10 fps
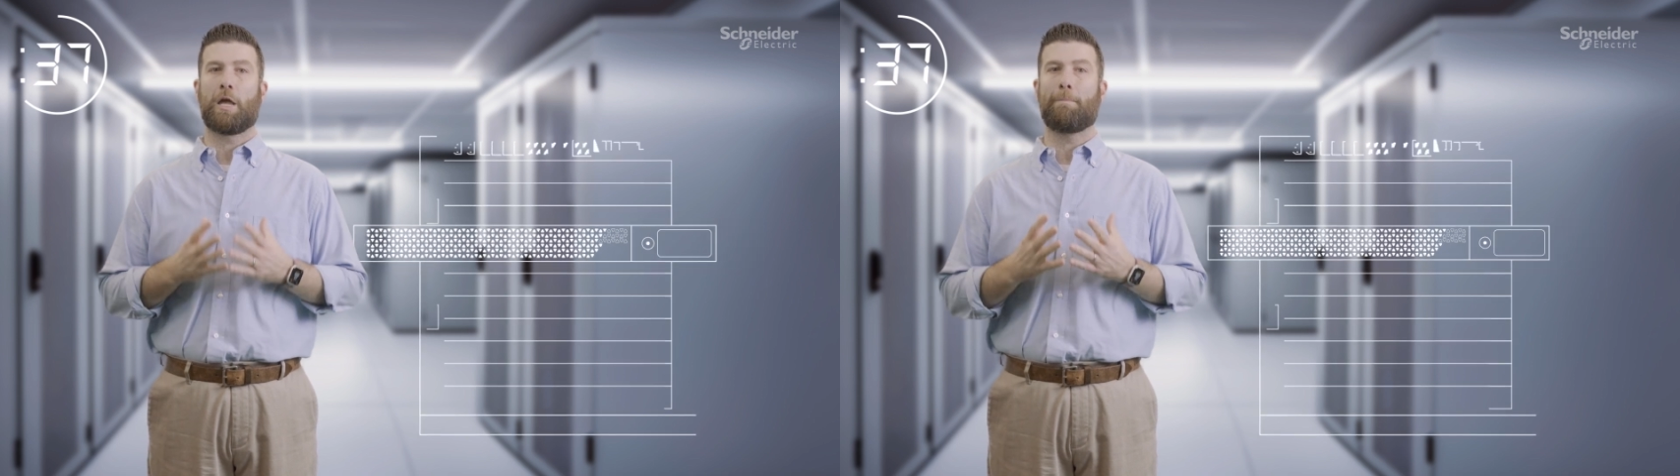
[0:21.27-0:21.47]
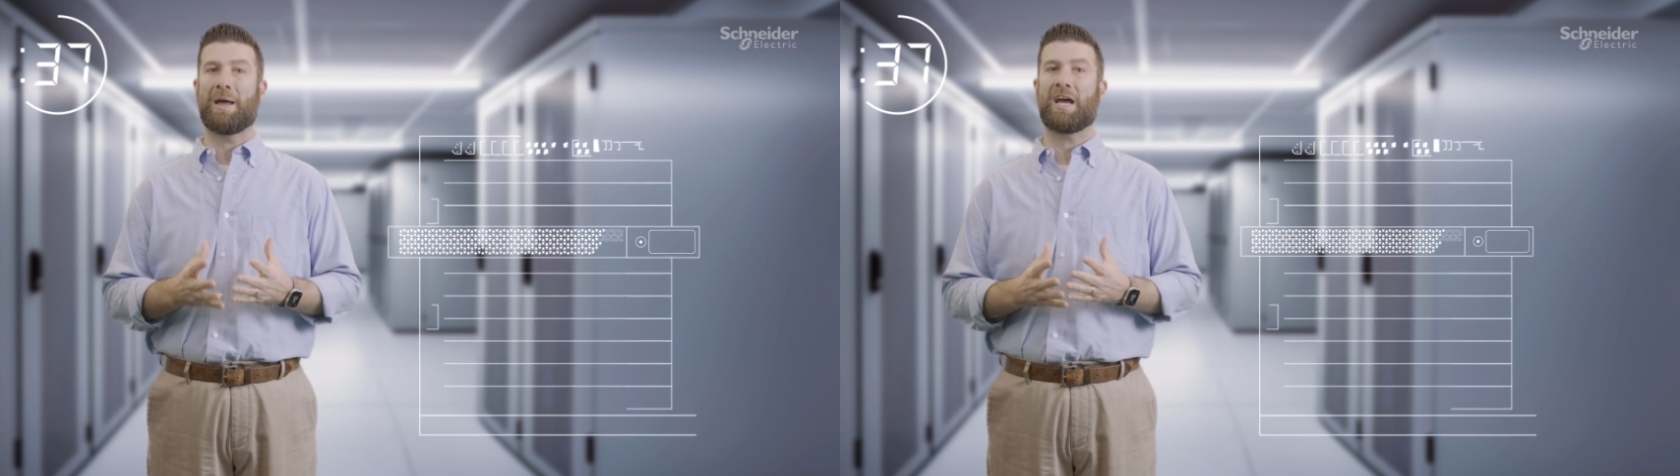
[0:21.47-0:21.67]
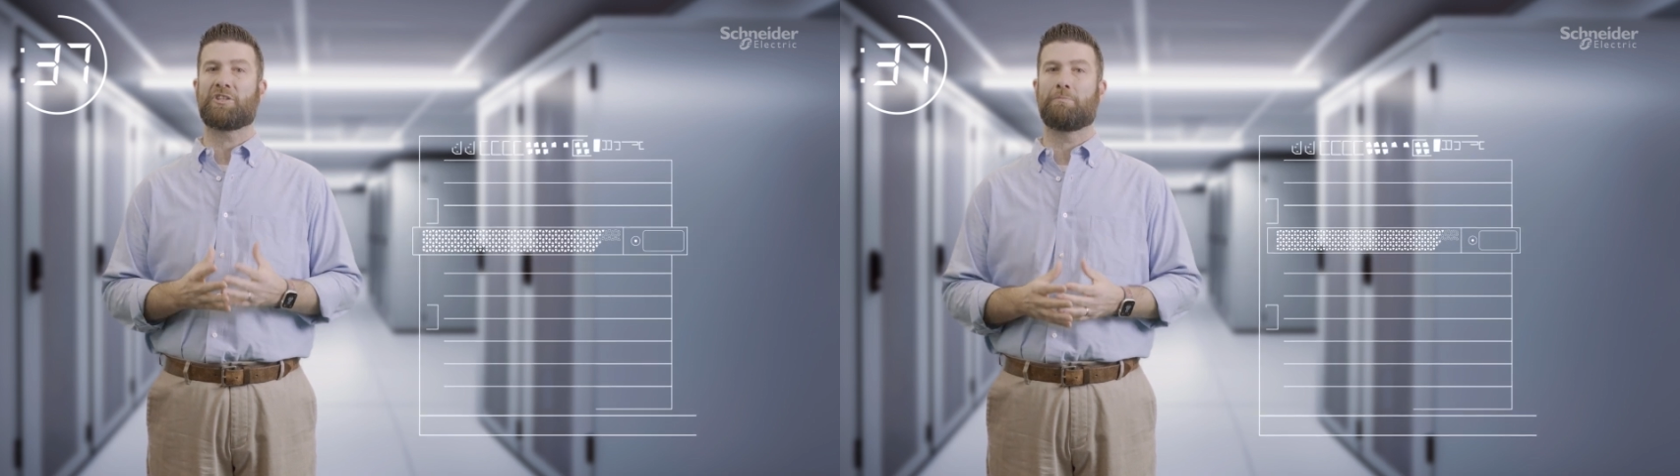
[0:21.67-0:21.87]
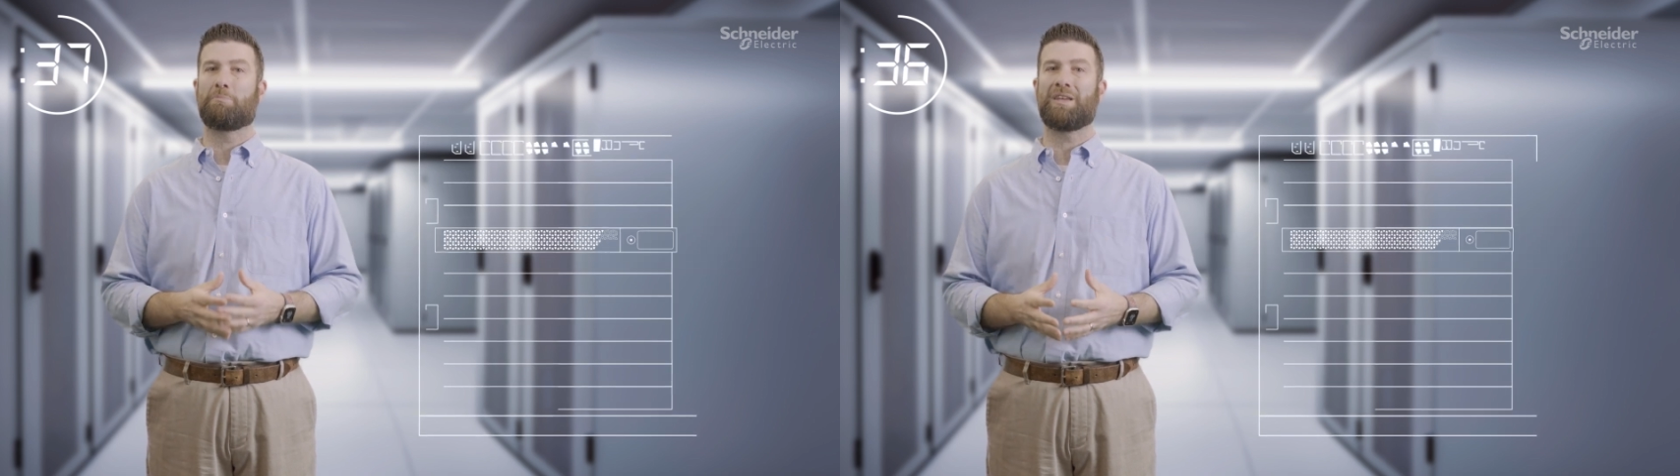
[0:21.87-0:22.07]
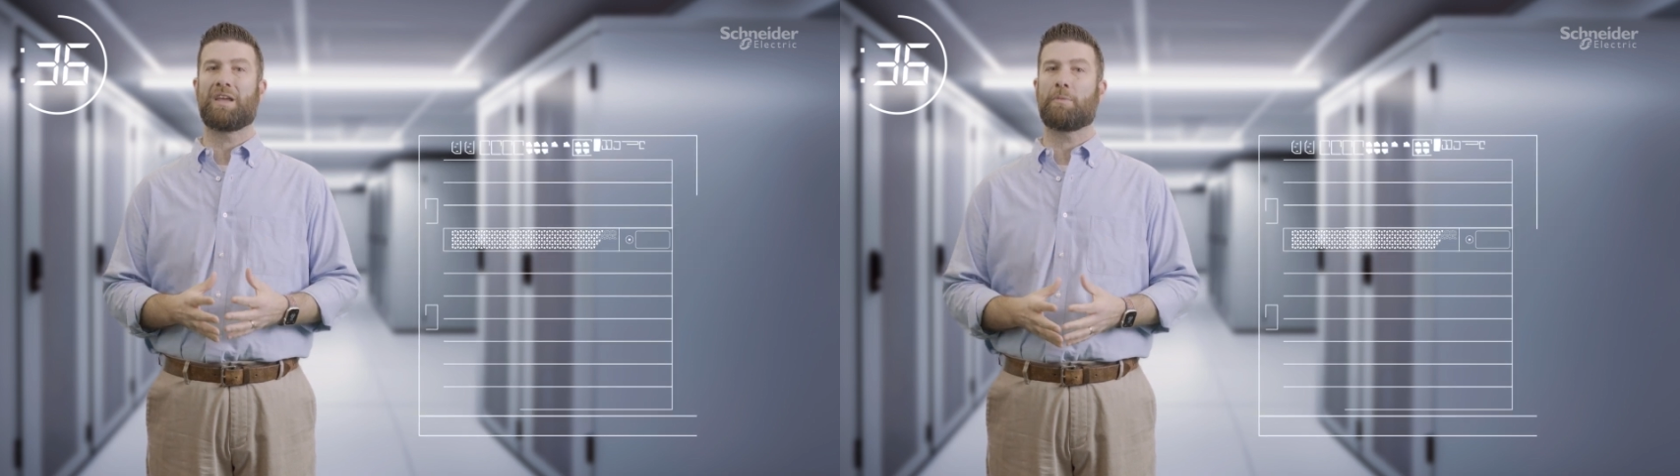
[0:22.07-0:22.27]
Imagine
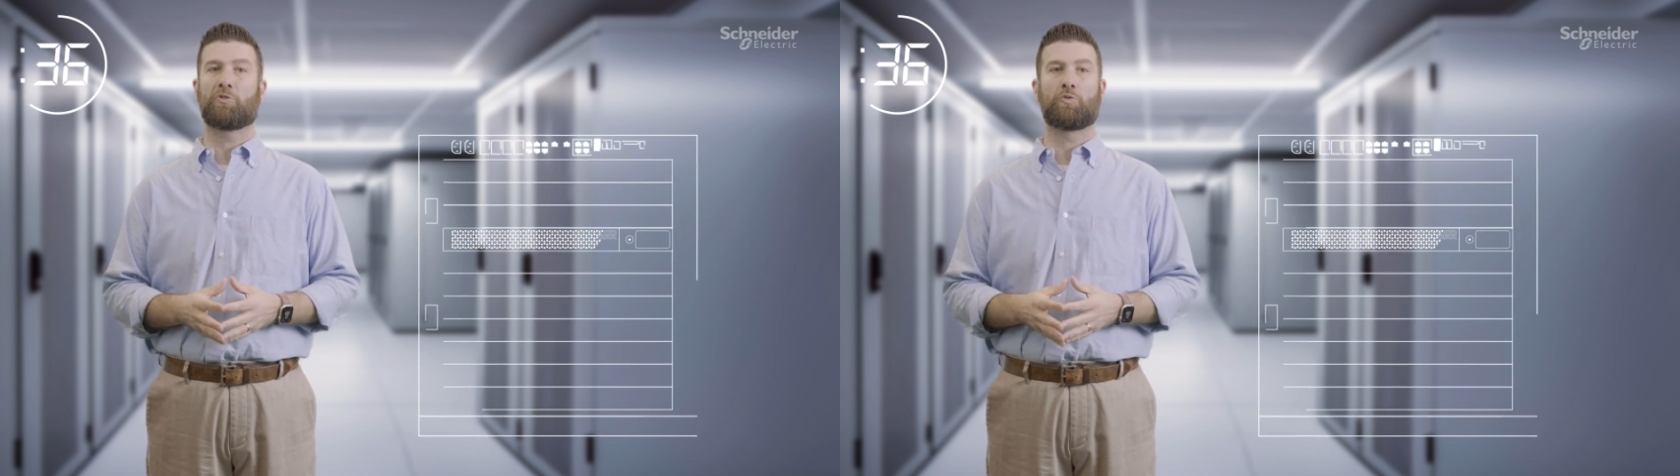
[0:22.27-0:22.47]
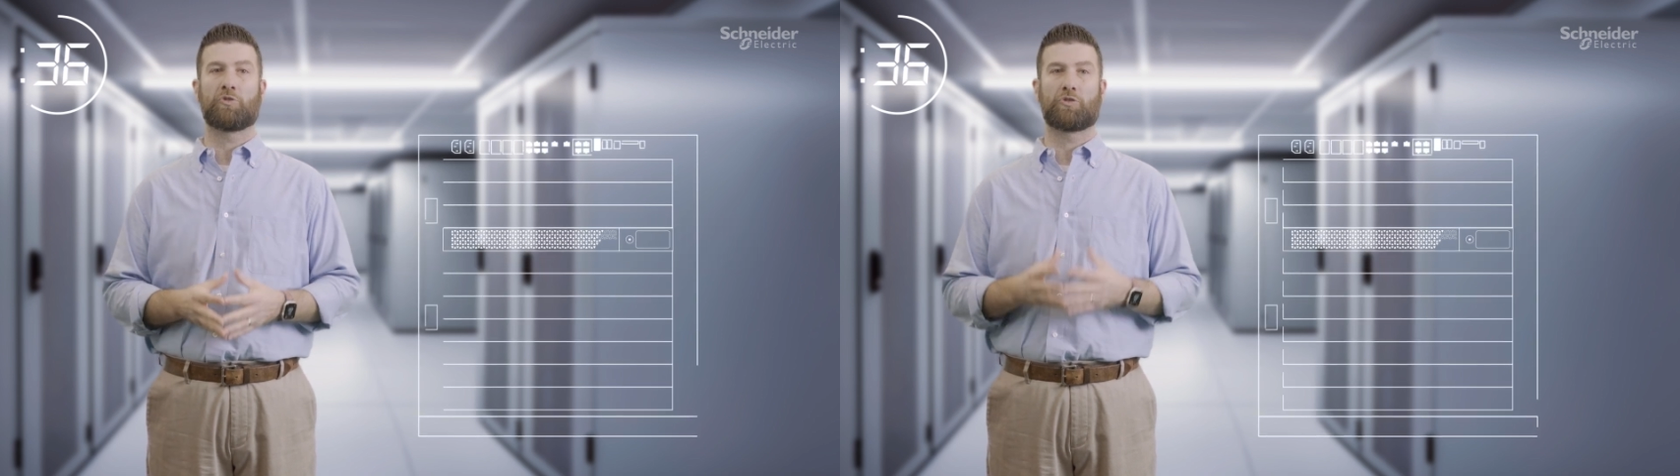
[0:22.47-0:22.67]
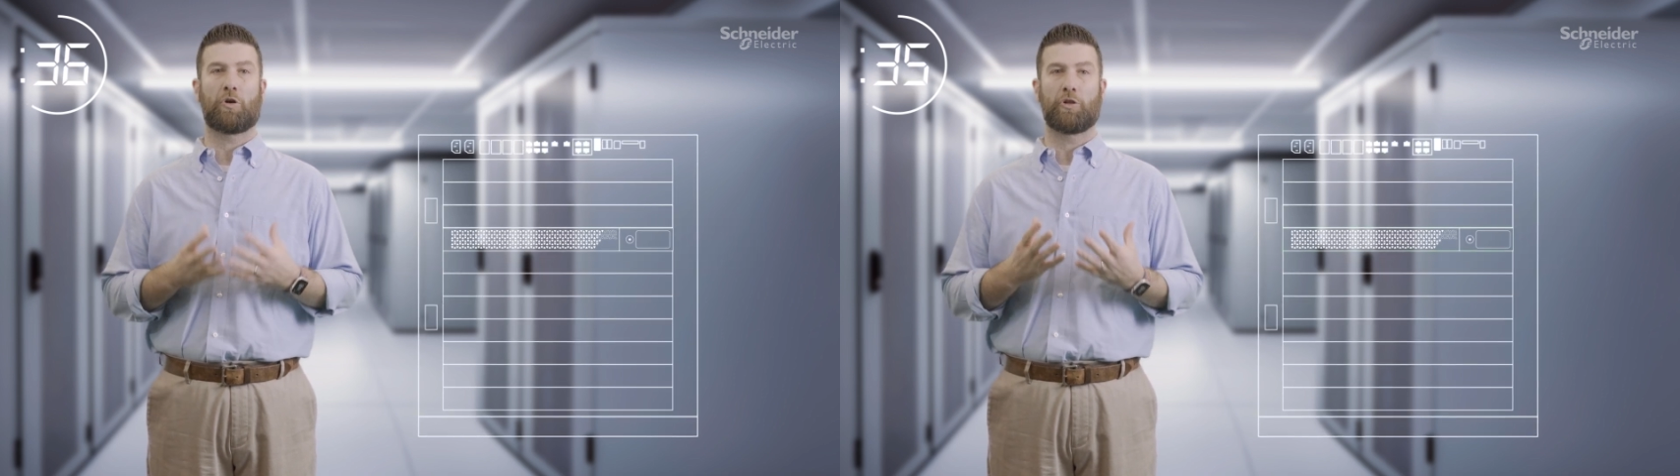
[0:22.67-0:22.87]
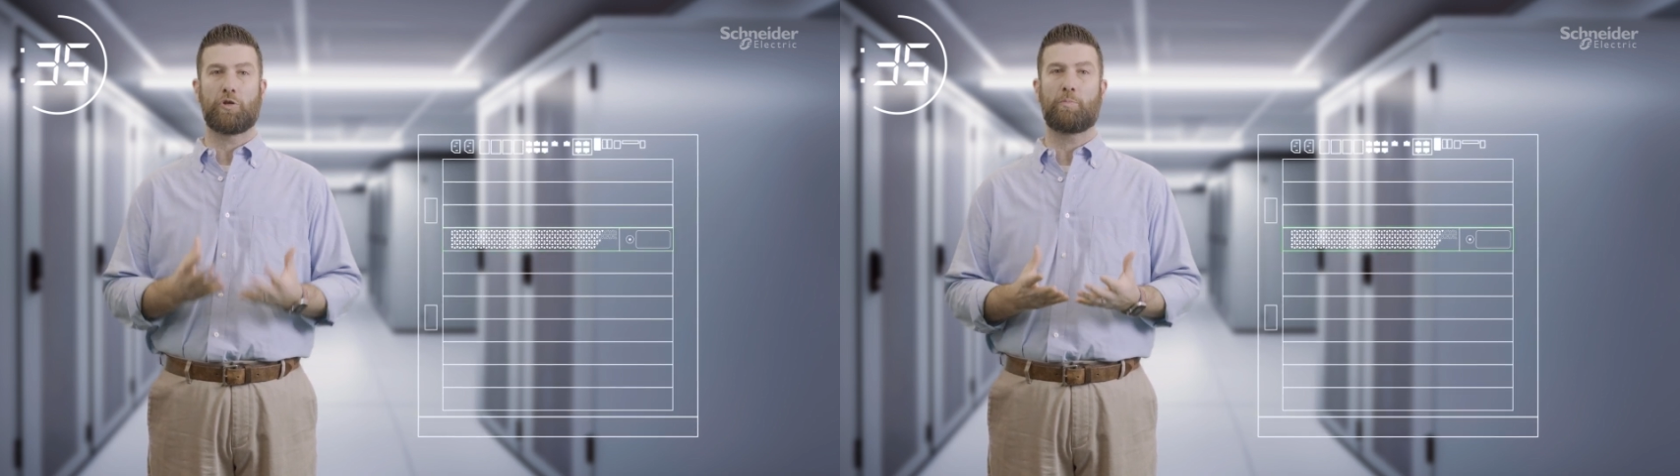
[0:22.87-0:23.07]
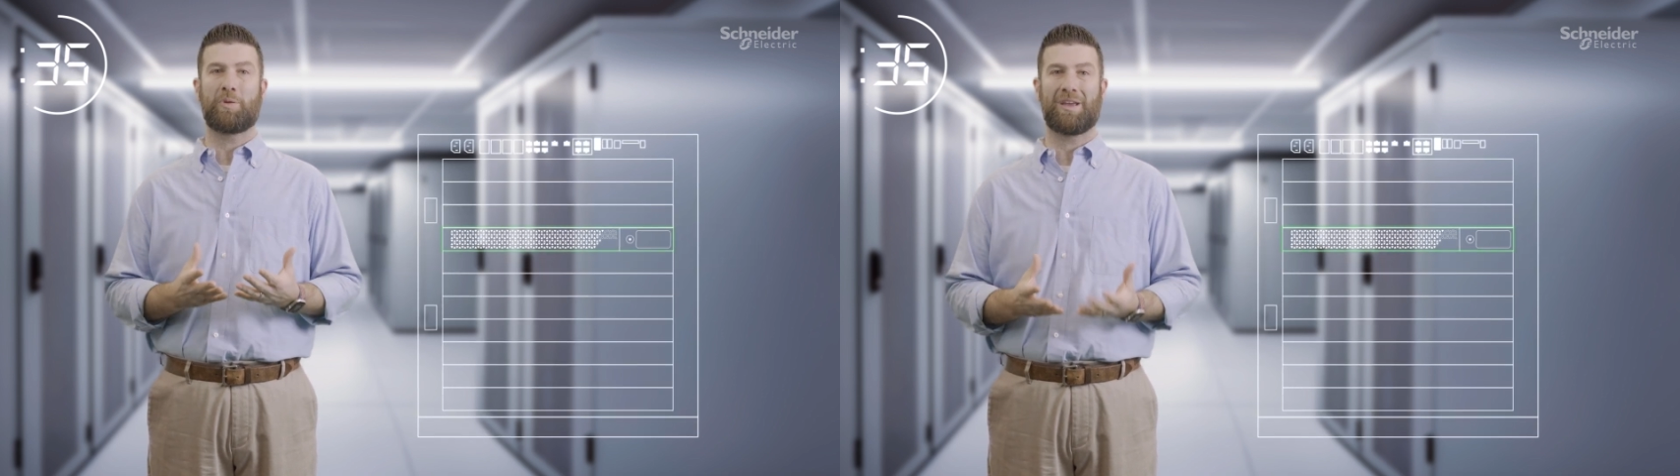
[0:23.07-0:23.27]
being able to install
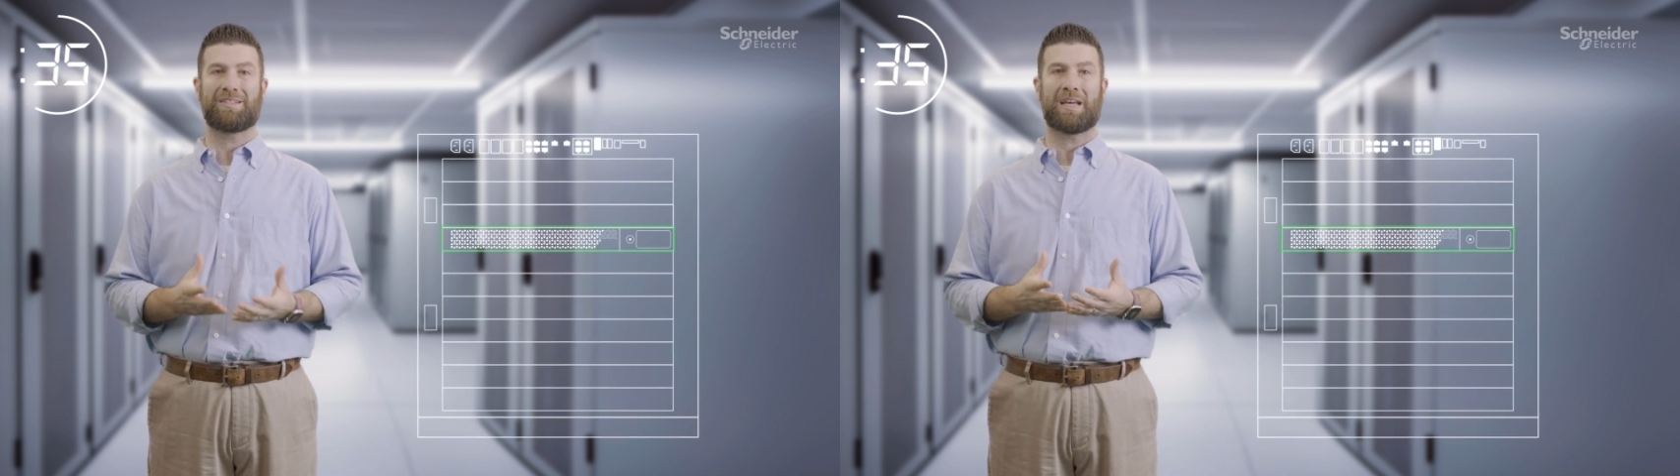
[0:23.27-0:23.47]
a UPS